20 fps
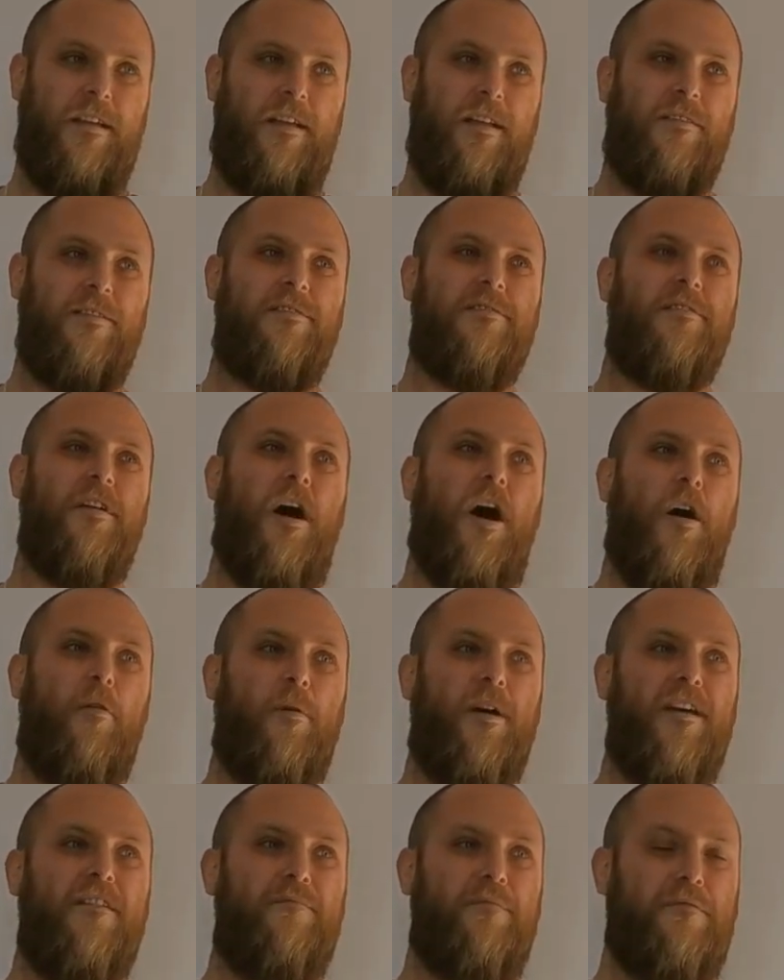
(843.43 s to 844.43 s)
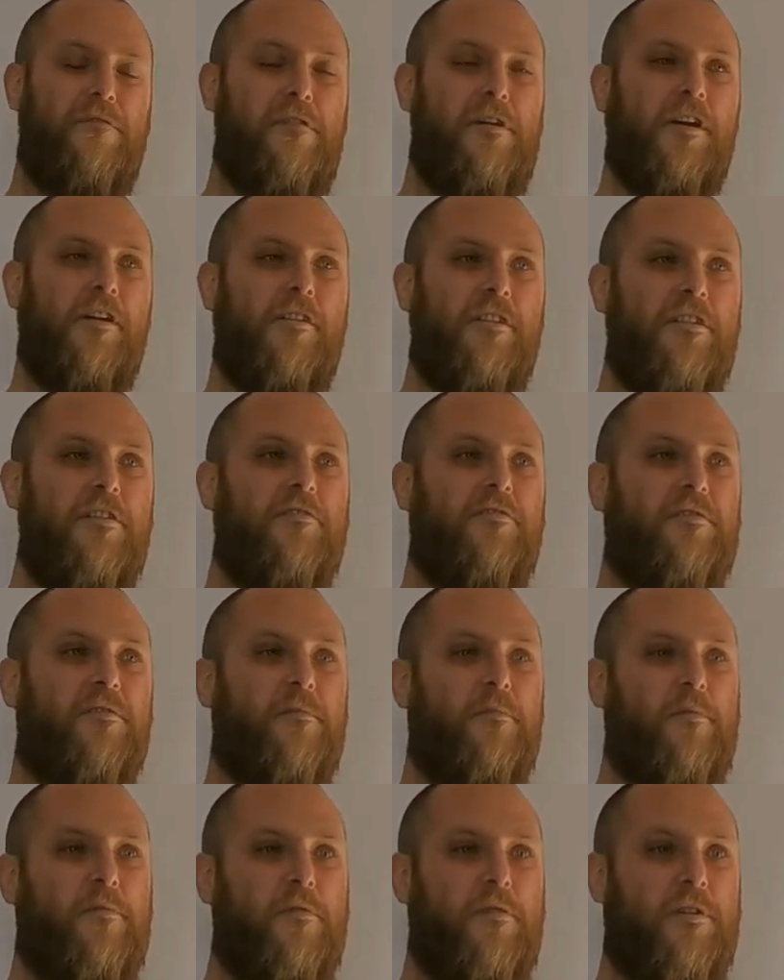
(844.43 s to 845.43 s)
to start with before I got used to
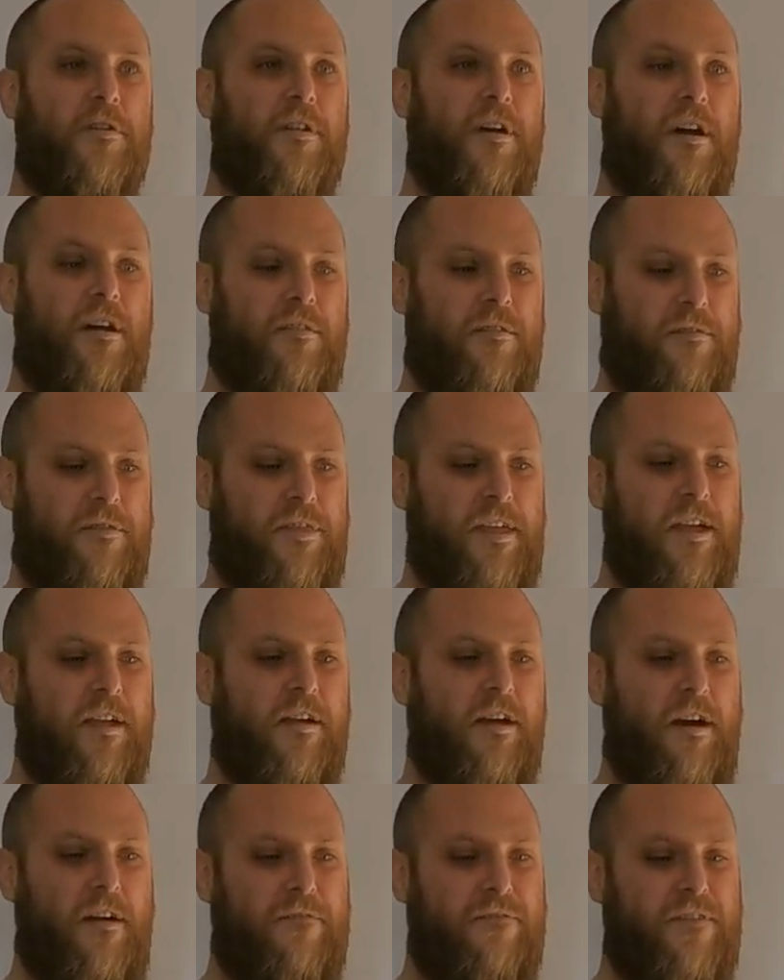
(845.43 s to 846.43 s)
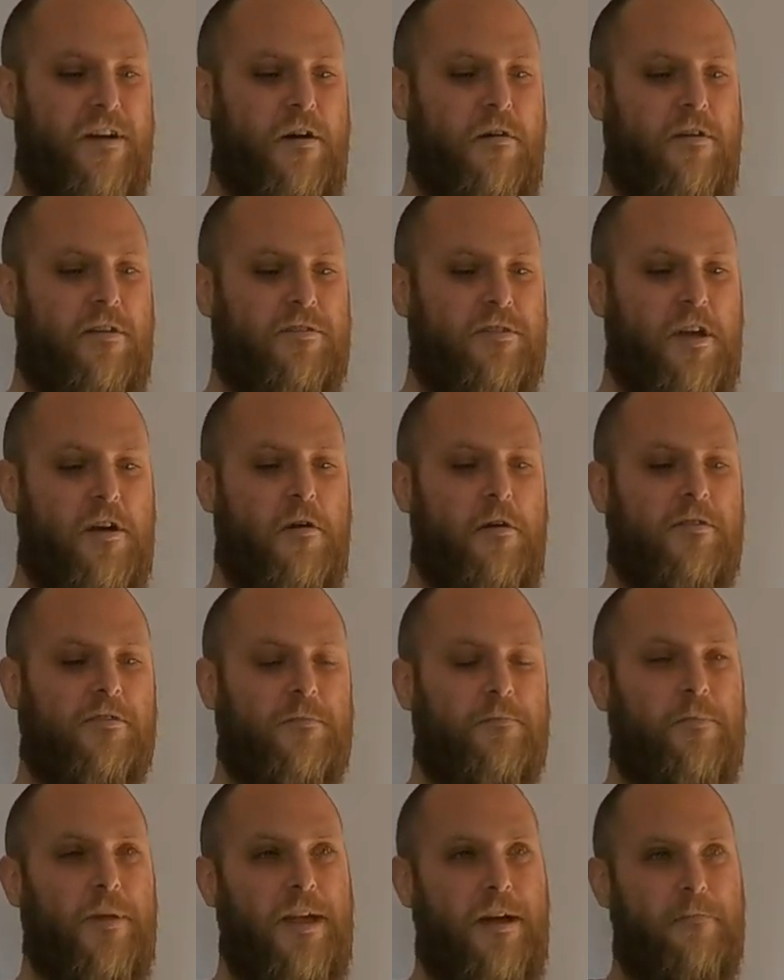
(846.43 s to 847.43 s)
the board. I think I felt as though I was
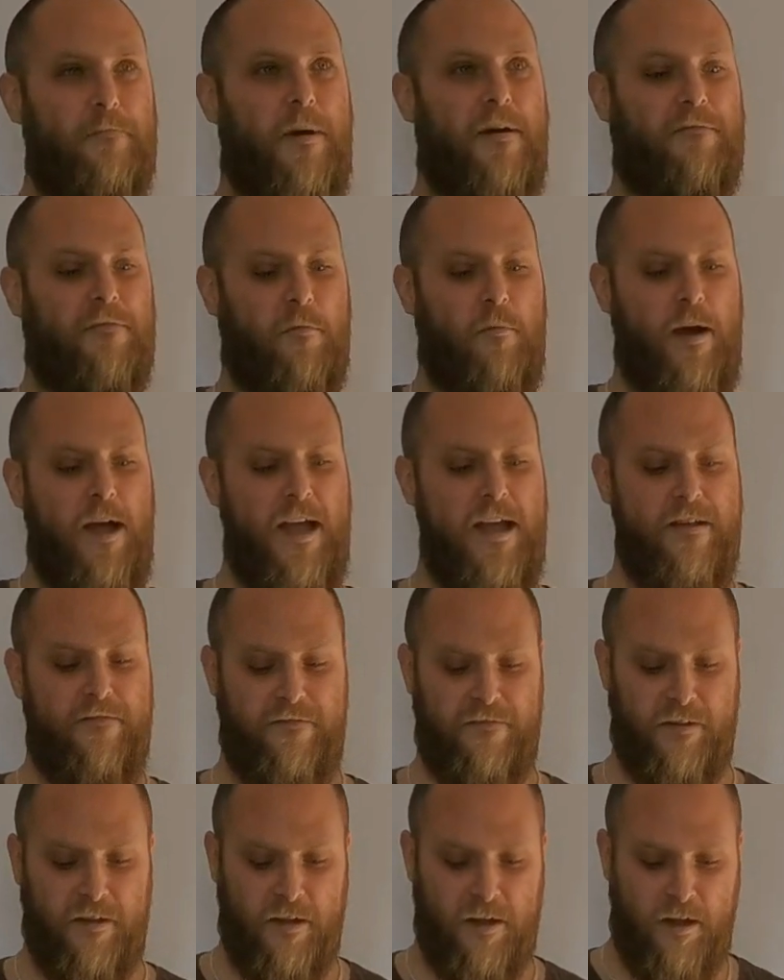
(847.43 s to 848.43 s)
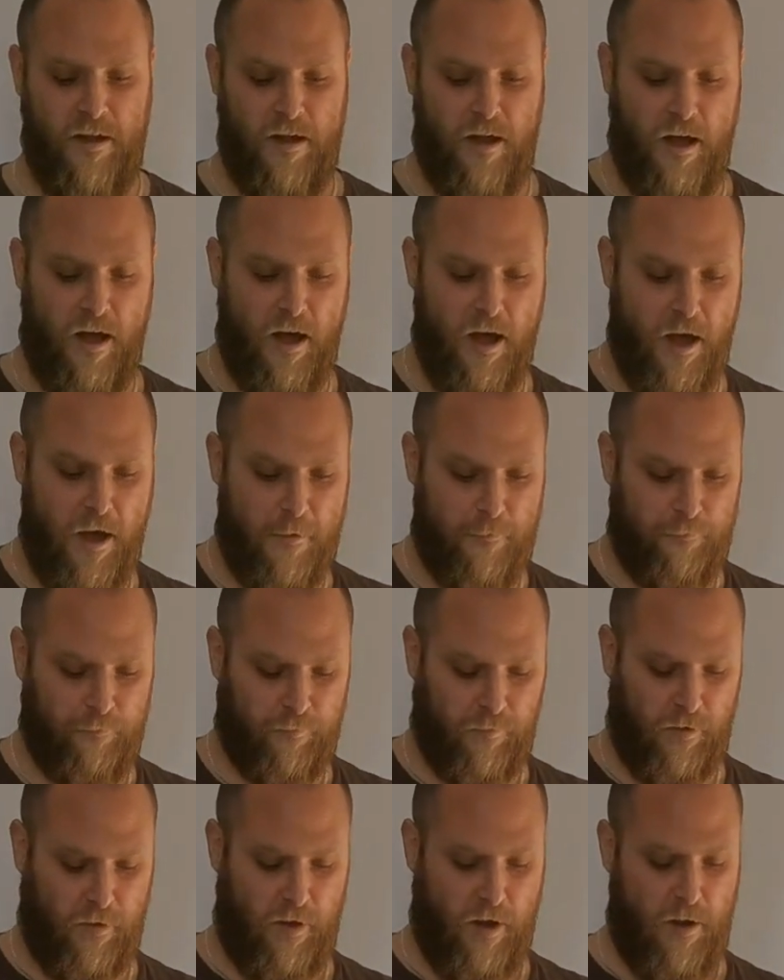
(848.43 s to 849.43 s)
a bit above the wave.
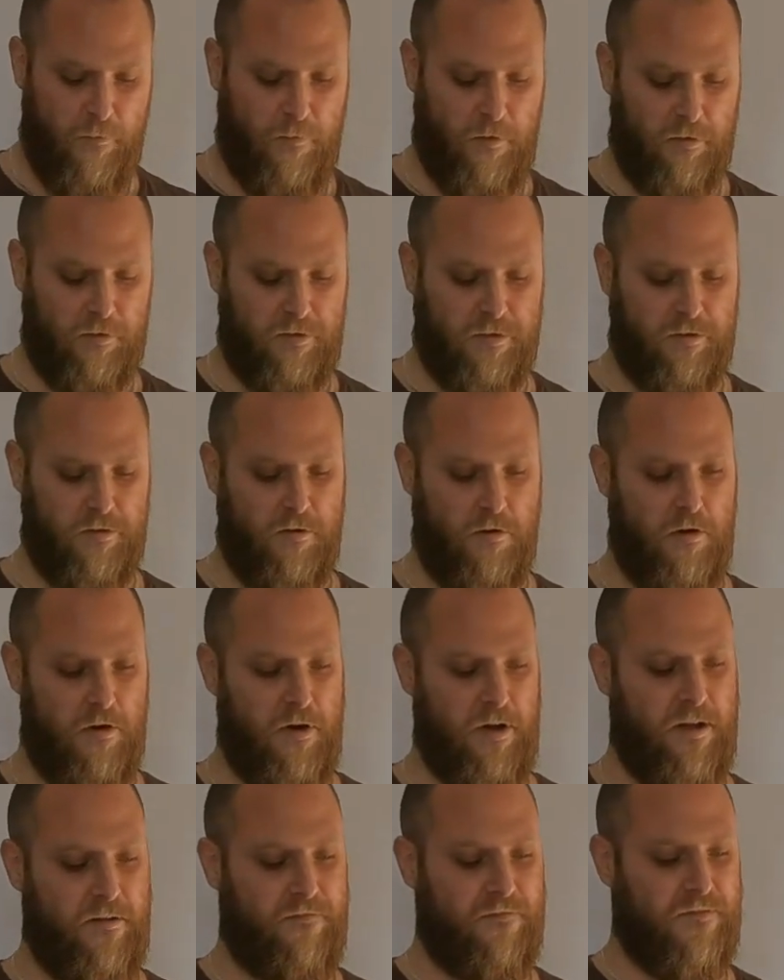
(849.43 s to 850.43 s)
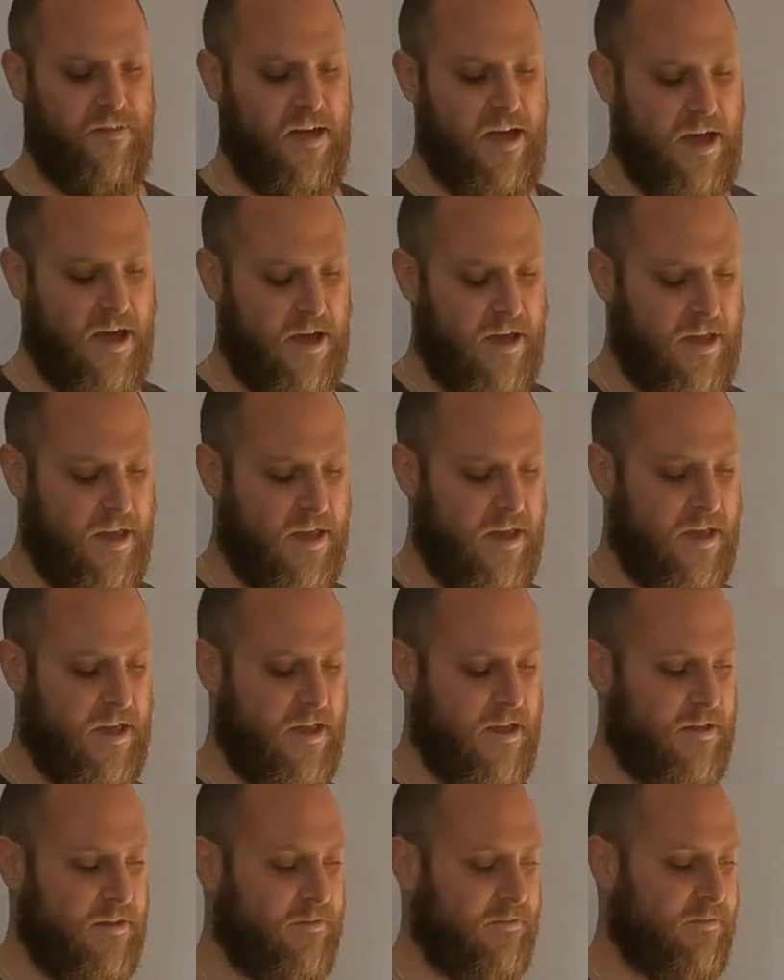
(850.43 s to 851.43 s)
I'm not sure if that
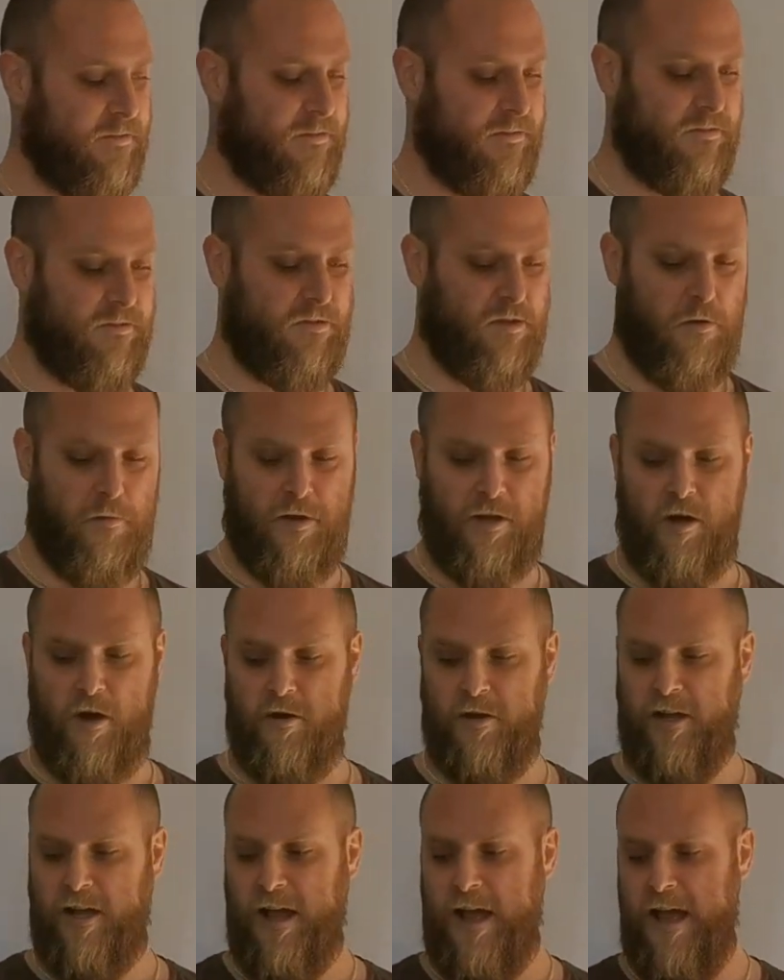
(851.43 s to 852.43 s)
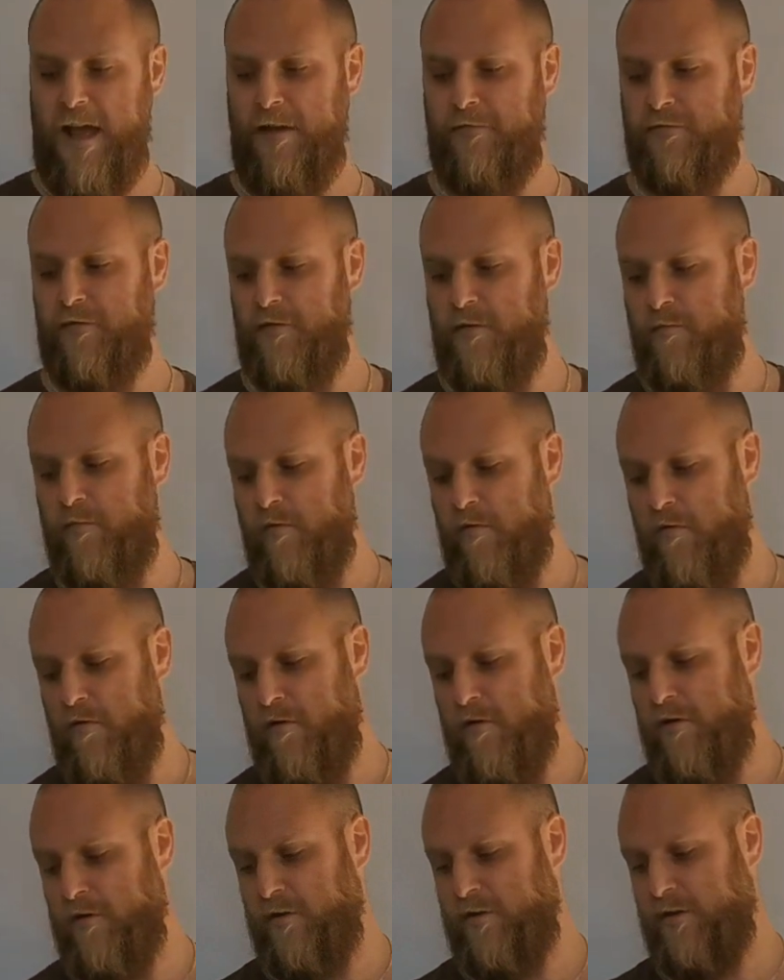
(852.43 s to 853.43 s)
is to do with the concaves on the
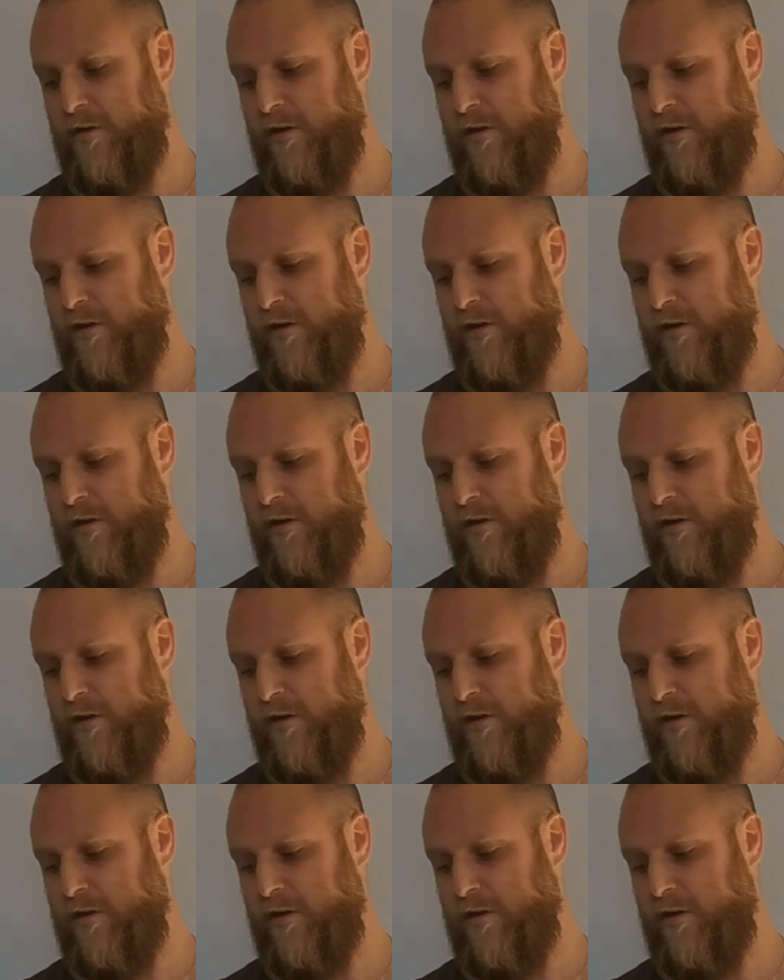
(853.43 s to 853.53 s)
board.